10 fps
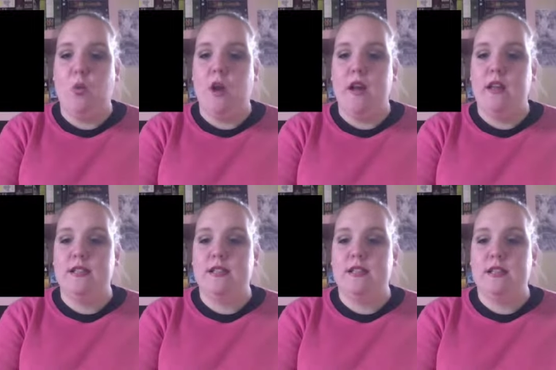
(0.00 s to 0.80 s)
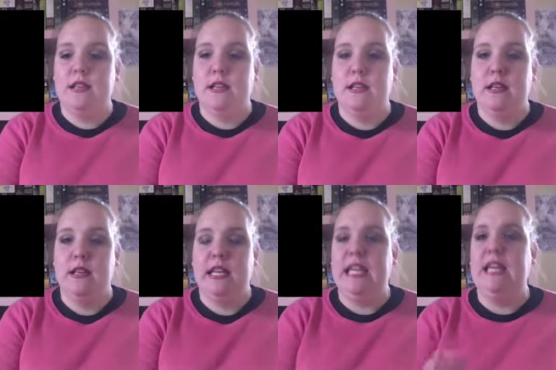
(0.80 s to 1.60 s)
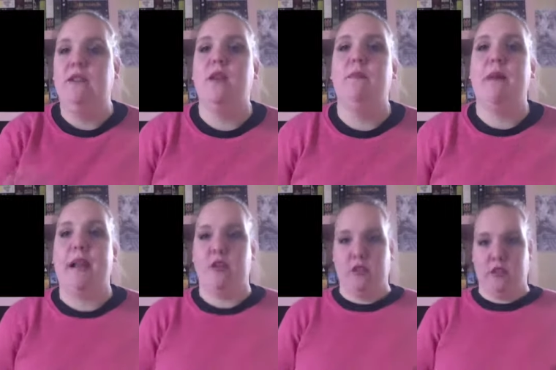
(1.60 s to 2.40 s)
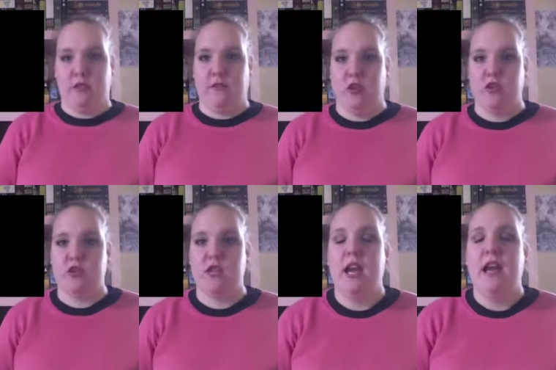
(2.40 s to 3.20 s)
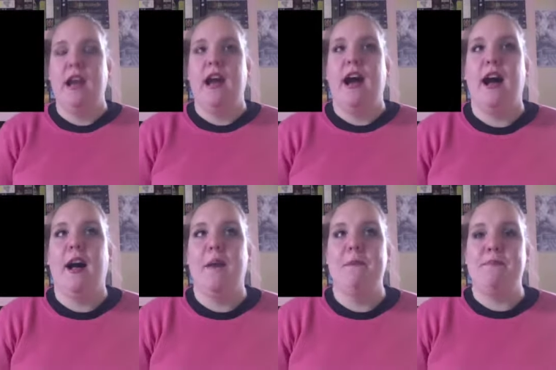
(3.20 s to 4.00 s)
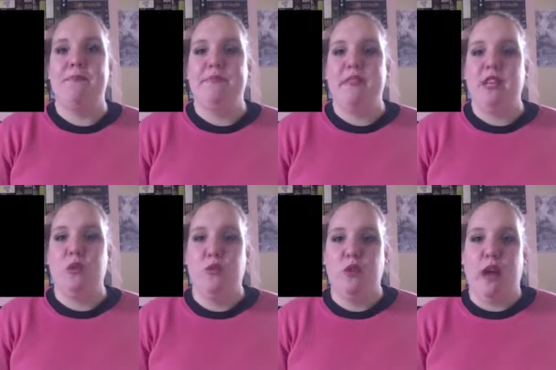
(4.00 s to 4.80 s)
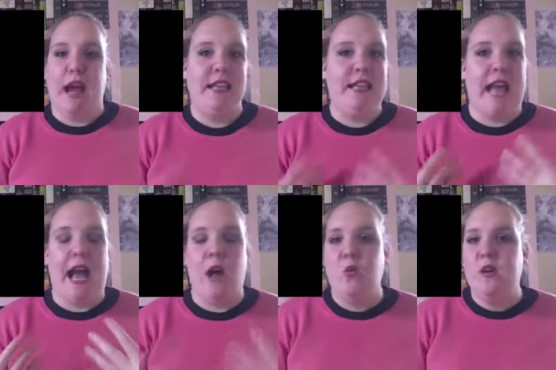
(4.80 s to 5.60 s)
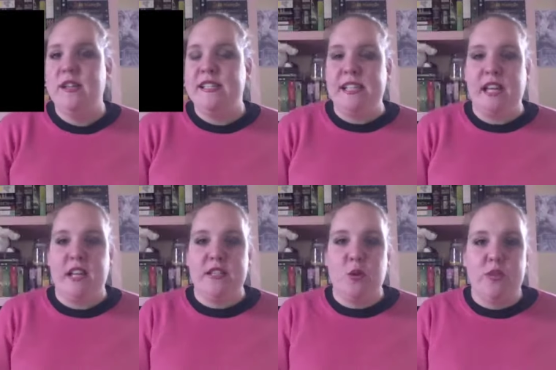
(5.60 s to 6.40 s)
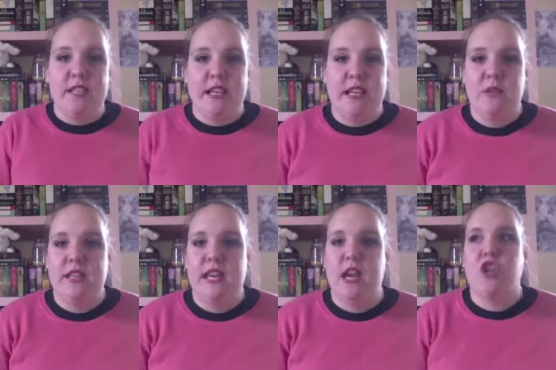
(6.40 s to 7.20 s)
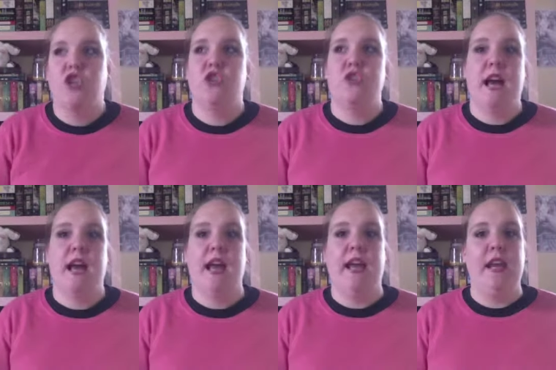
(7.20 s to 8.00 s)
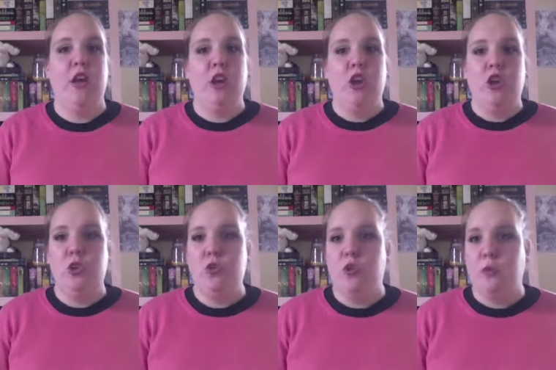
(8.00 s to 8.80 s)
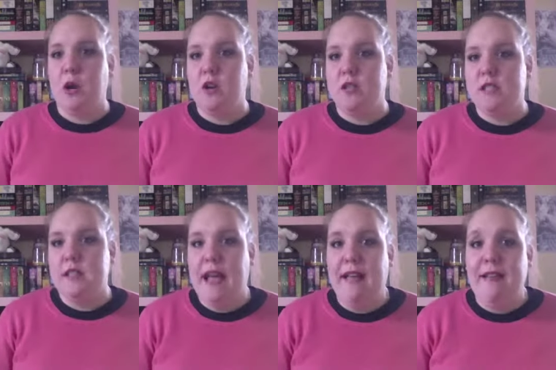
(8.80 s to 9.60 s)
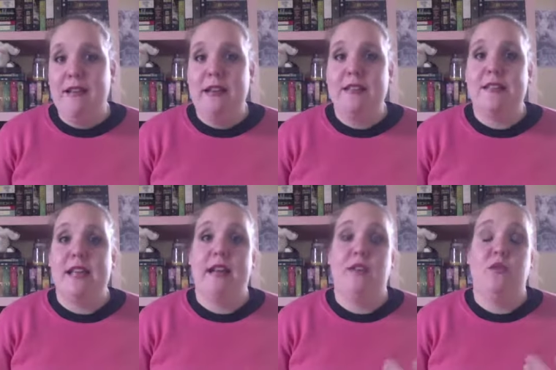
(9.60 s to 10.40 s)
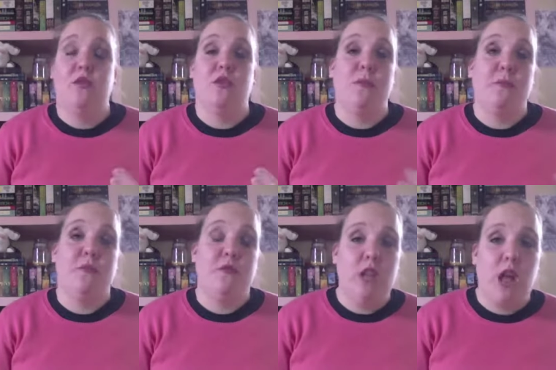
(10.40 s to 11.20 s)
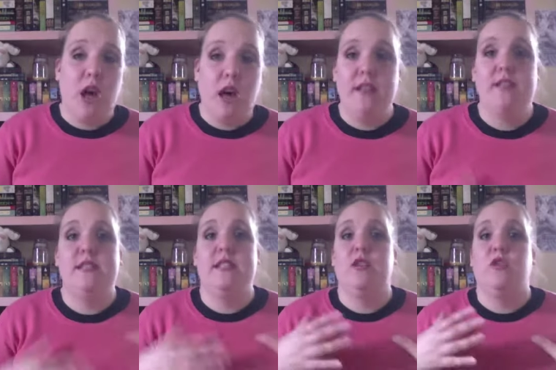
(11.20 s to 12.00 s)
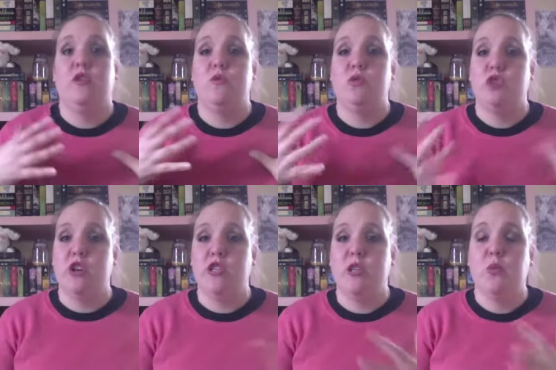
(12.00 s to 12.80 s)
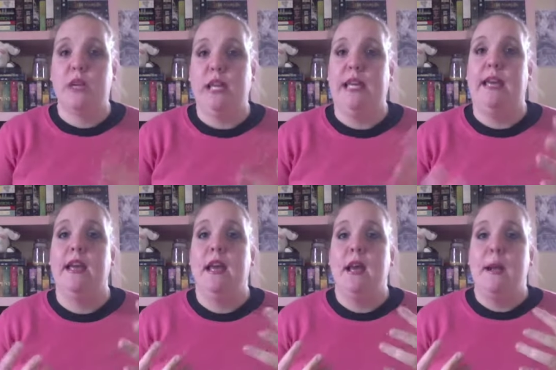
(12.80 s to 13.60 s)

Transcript: was even better than the first. I now was associating with the characters. I knew their personalities. I knew their flaws. You know, you start to really